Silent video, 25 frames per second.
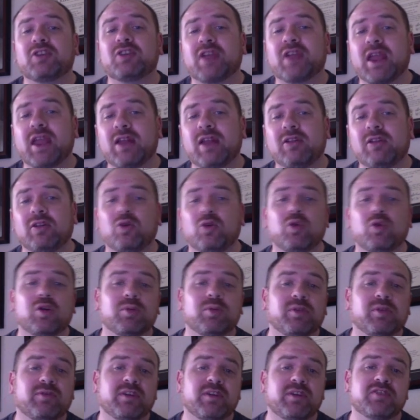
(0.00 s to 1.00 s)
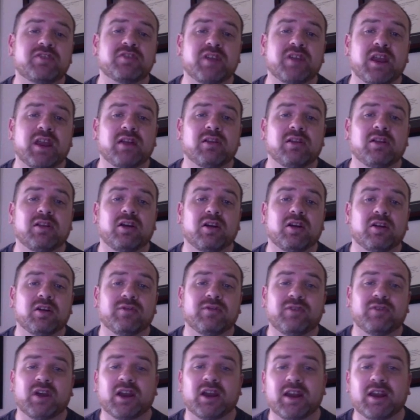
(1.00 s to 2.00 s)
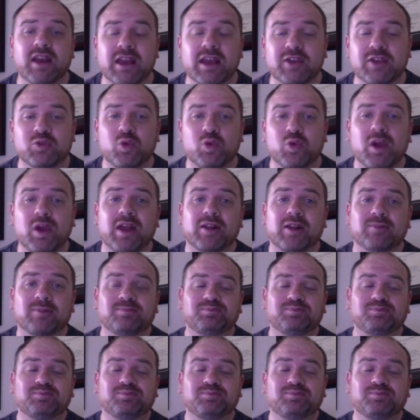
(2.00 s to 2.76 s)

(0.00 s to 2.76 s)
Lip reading: Cadle or Professor Cadle are fine as well.